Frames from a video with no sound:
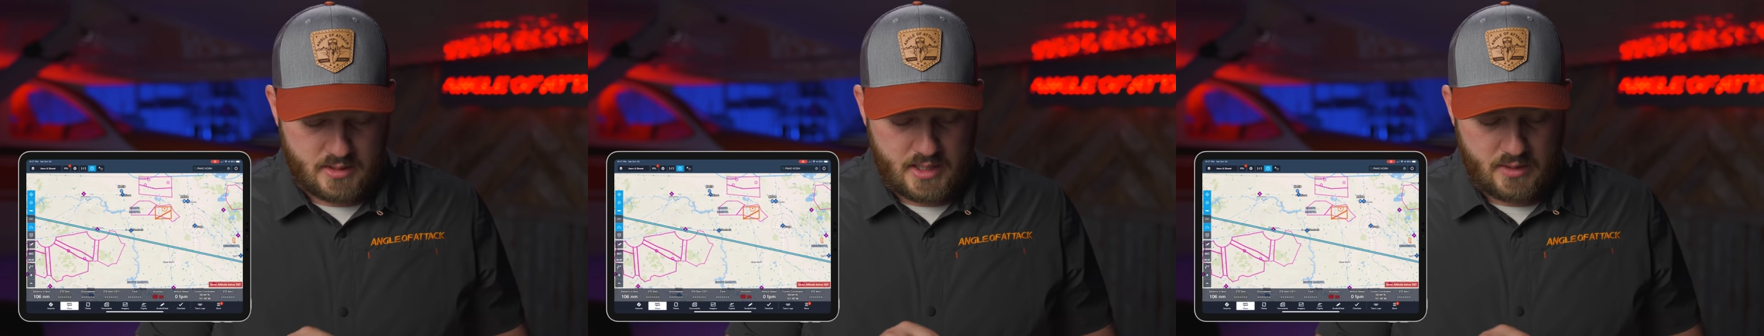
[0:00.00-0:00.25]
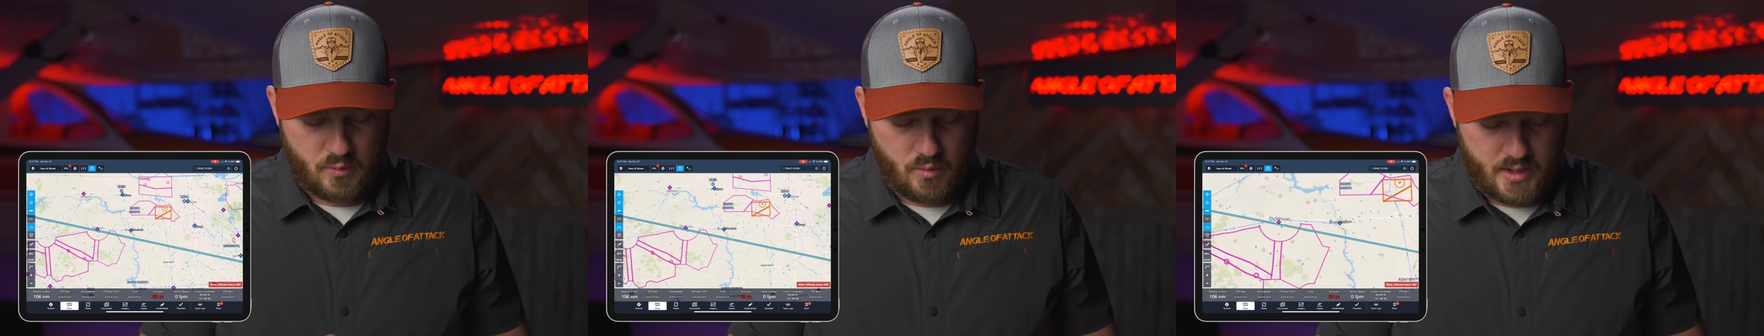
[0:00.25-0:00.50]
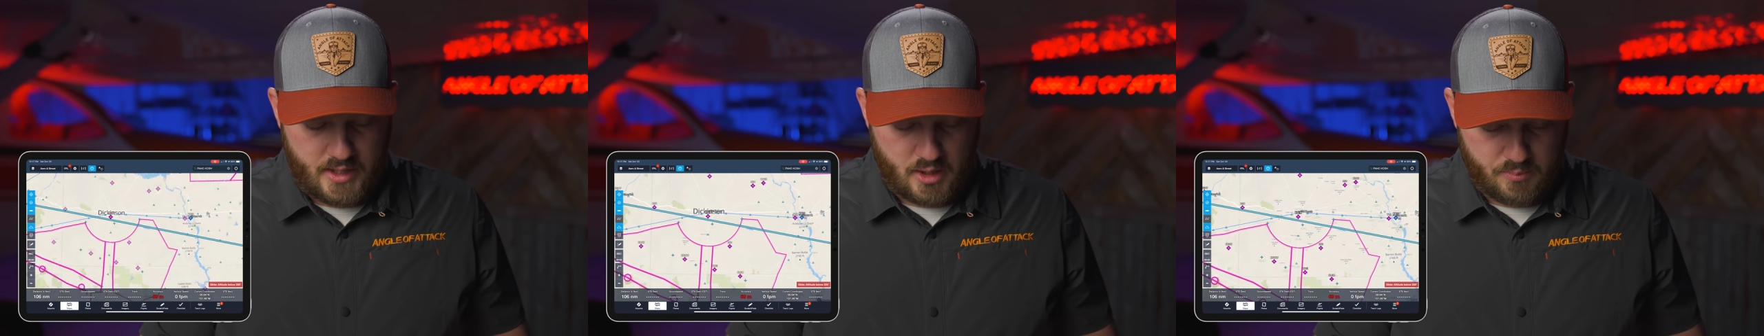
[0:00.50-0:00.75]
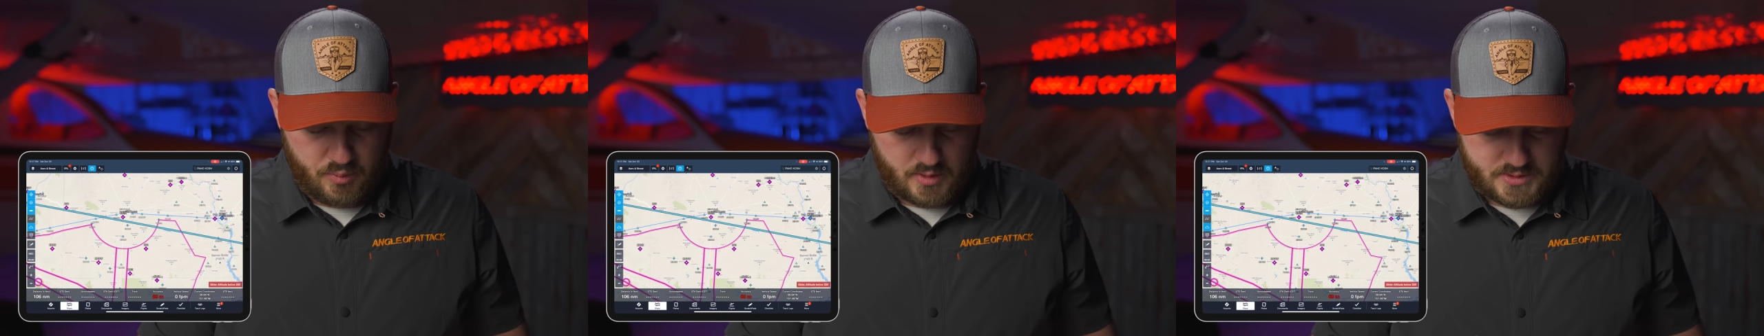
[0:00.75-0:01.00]
and what
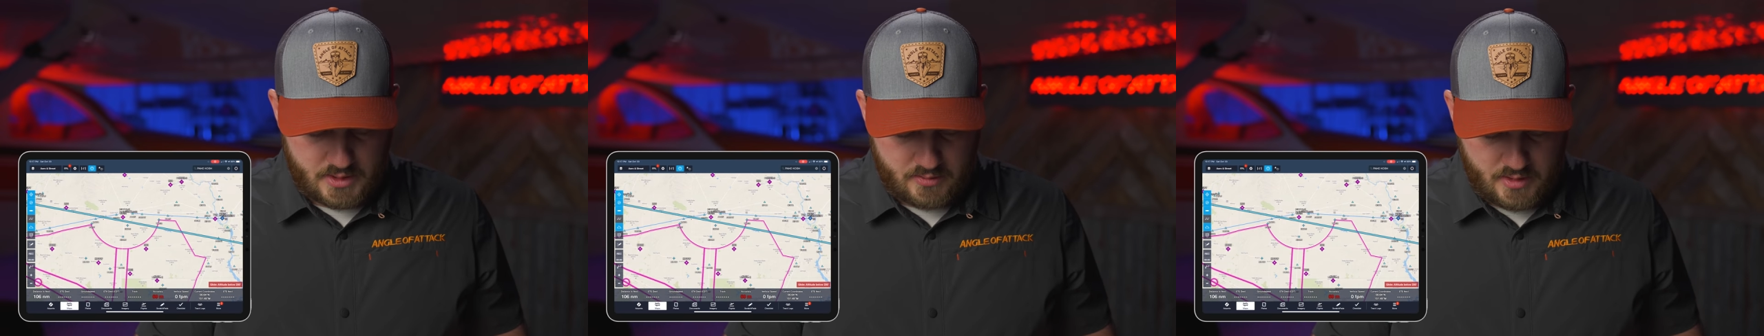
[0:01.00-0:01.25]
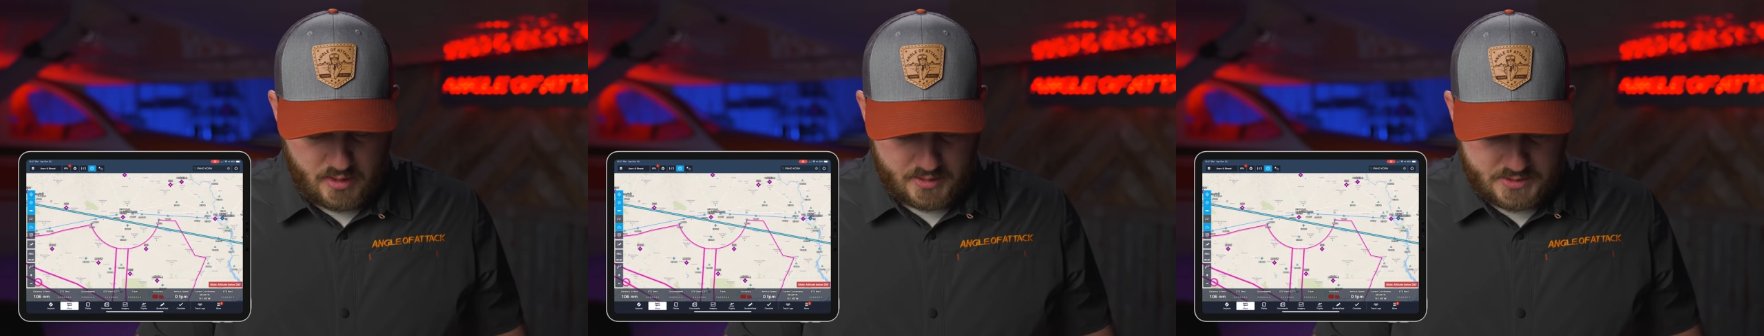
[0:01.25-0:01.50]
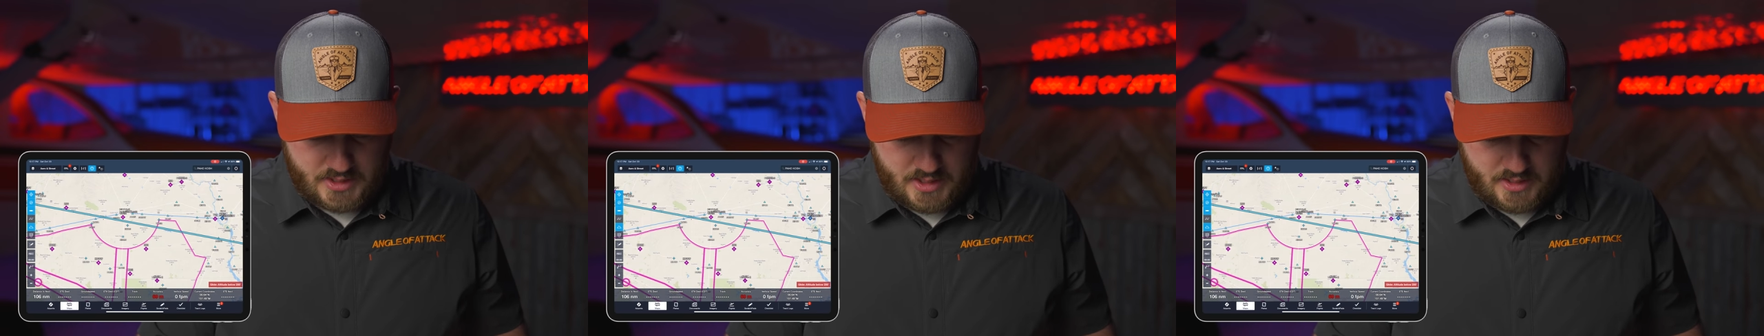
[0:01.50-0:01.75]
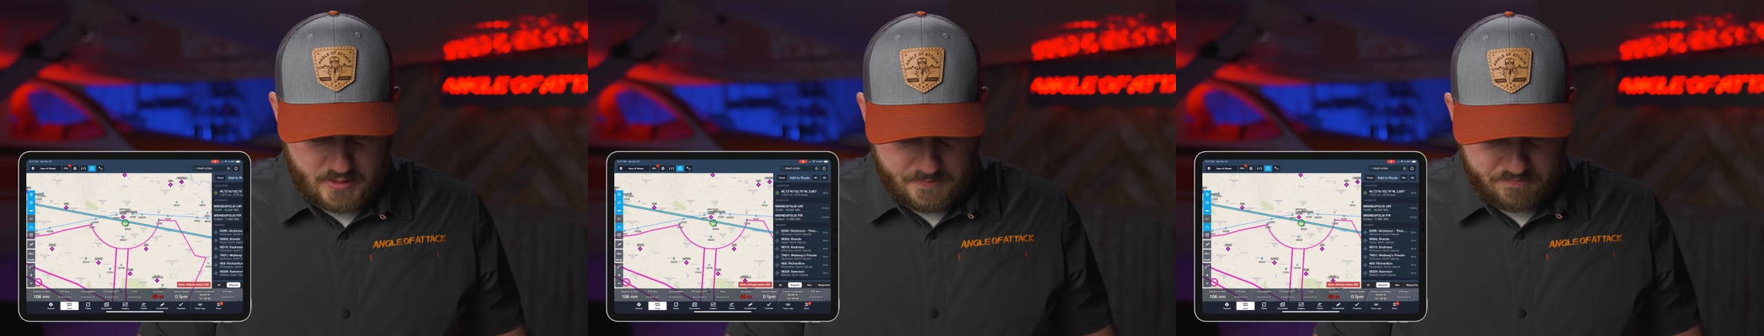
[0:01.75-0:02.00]
airports are there? I see